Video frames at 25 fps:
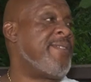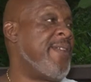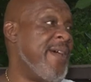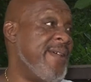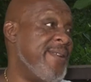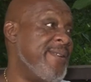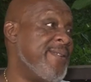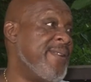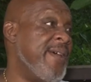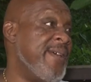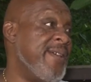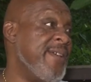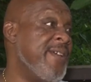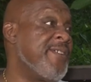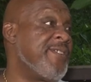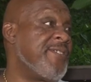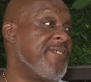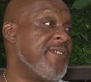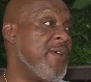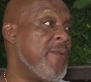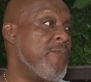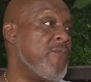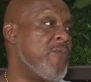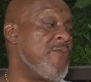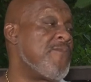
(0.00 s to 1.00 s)
that
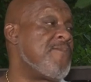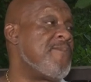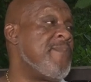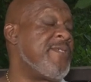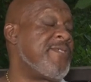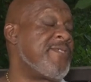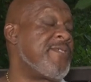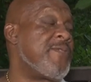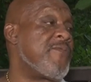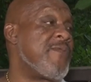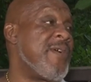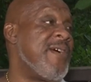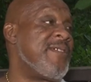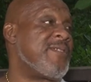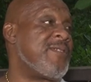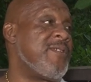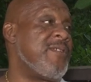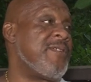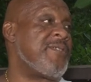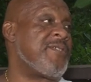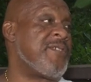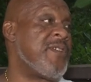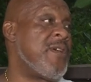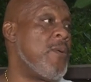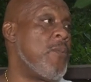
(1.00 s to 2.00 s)
incident with Mr.
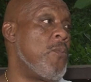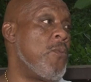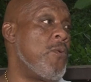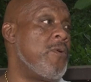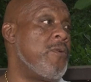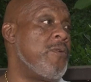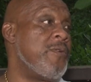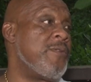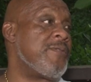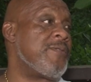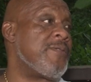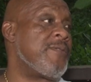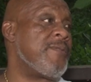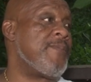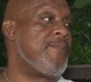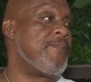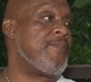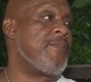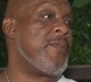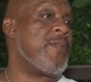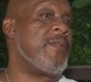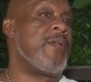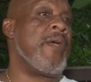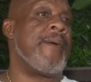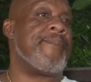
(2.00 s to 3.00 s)
Wrestling Tim Wood.
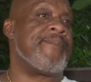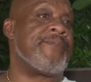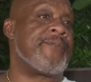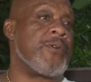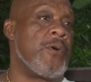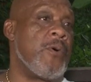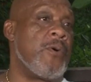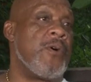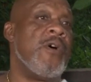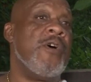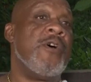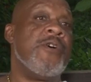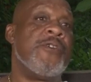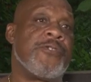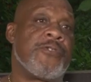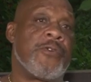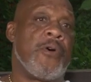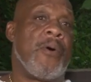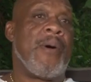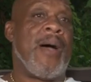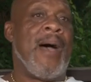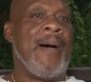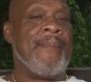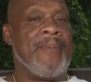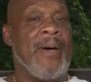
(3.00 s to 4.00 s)
Mm-hmm. Yeah,
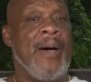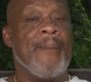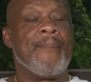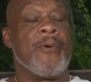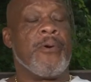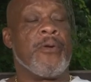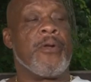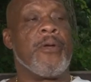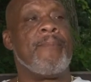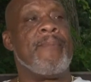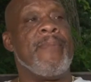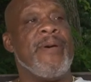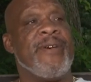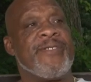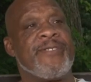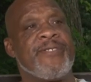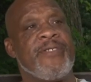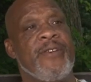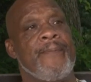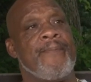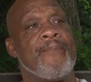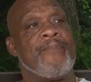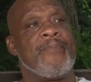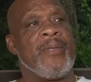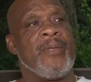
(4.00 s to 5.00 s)
so I'm gonna miss him.